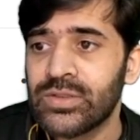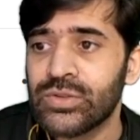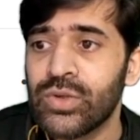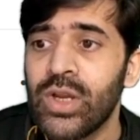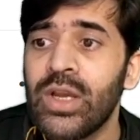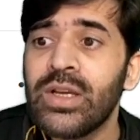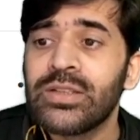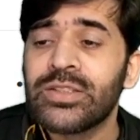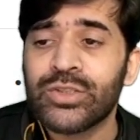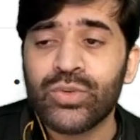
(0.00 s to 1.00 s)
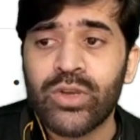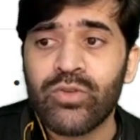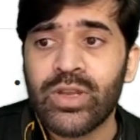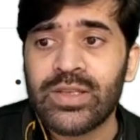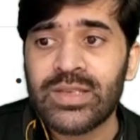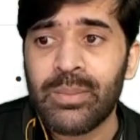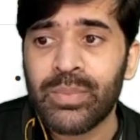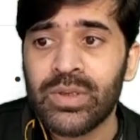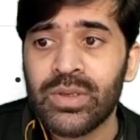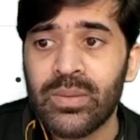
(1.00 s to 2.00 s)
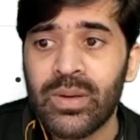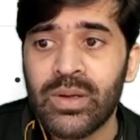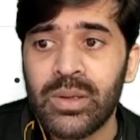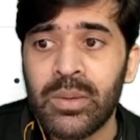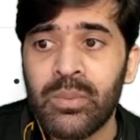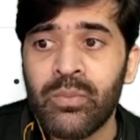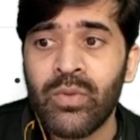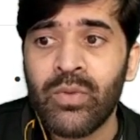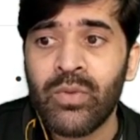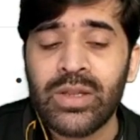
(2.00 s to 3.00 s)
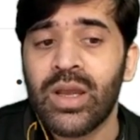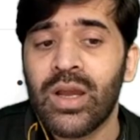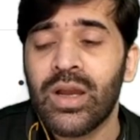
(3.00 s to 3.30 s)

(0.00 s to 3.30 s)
So just to give you an example, when